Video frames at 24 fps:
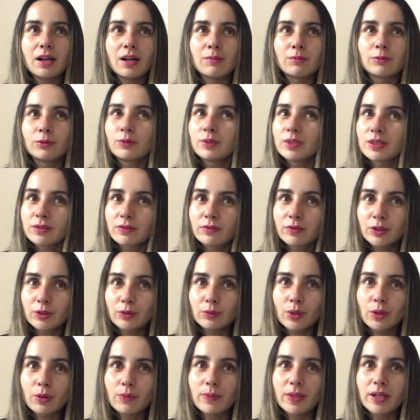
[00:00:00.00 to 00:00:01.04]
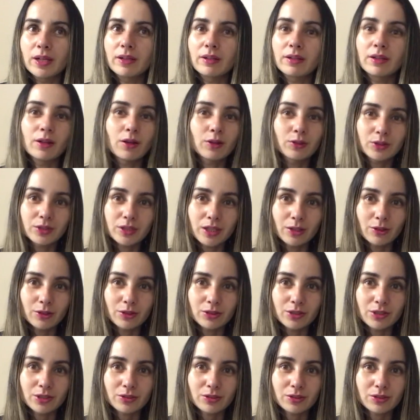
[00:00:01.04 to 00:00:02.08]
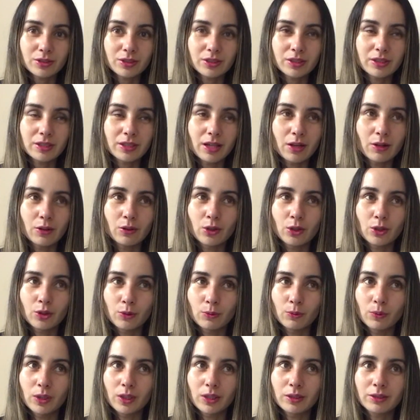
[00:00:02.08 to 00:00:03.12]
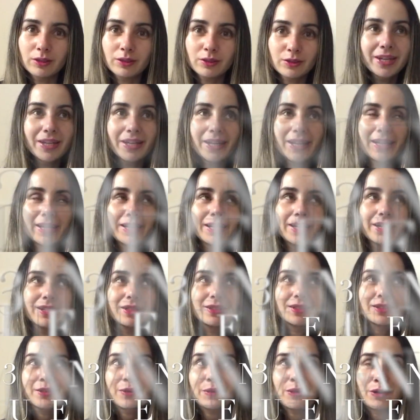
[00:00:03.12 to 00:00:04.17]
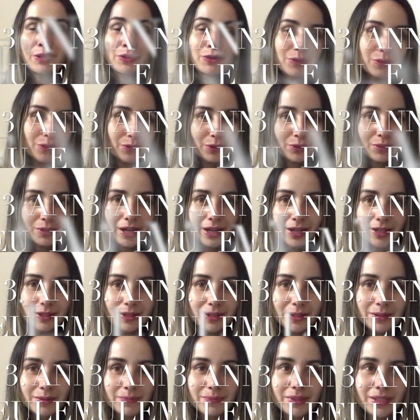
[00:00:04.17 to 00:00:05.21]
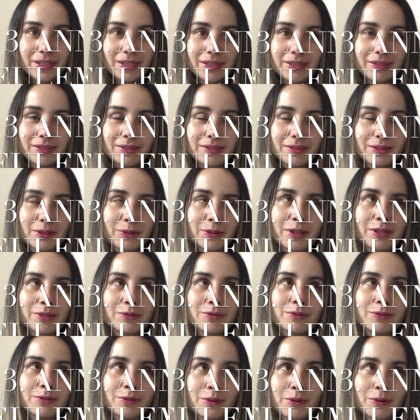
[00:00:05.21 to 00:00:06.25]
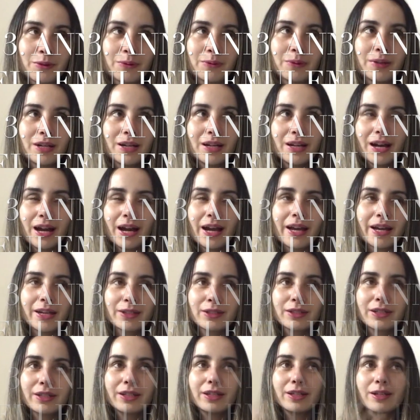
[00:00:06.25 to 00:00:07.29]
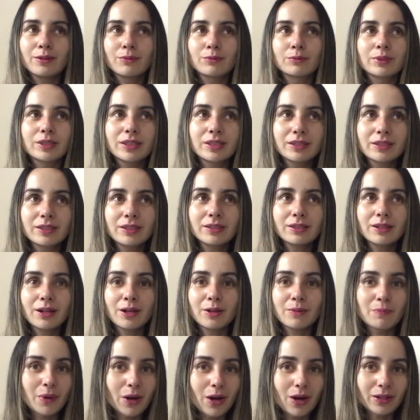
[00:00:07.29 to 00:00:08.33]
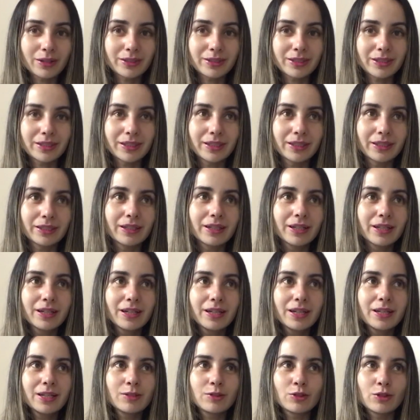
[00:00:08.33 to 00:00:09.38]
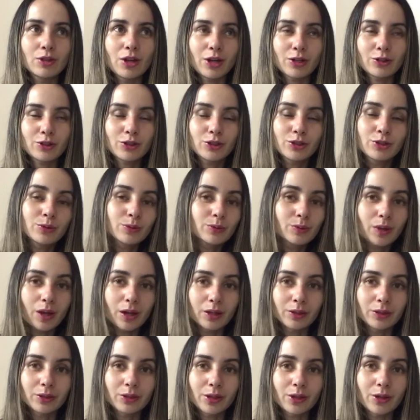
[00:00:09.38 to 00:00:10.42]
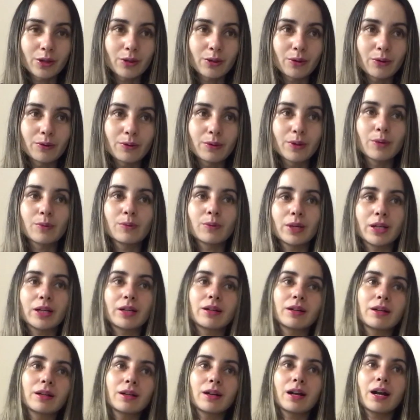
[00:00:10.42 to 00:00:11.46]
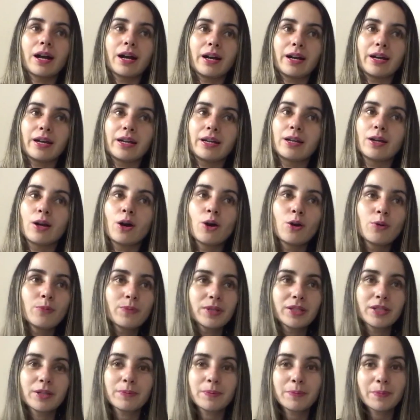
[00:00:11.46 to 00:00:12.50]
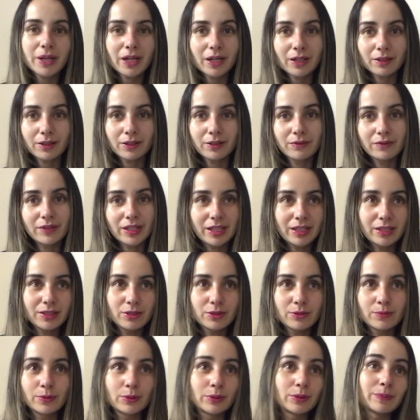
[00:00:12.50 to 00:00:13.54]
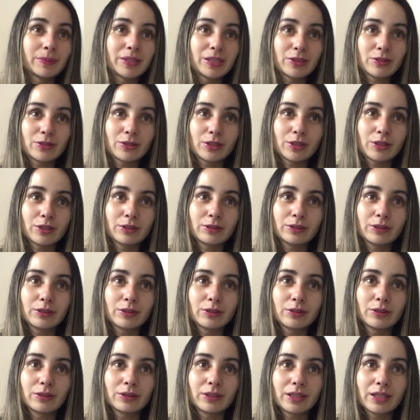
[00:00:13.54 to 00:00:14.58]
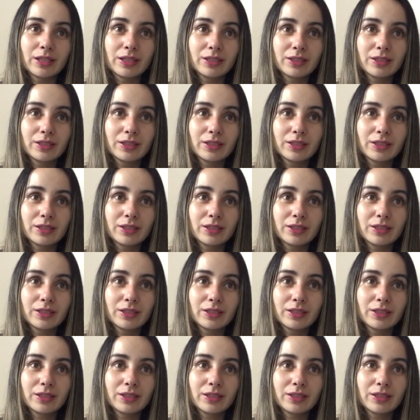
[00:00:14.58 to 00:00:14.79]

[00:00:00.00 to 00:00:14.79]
Louisa Via Roma, they all sell her work. And the third item is, okay, so I had a recent unboxing not too long ago where I opened up a pair of Demeulemeester little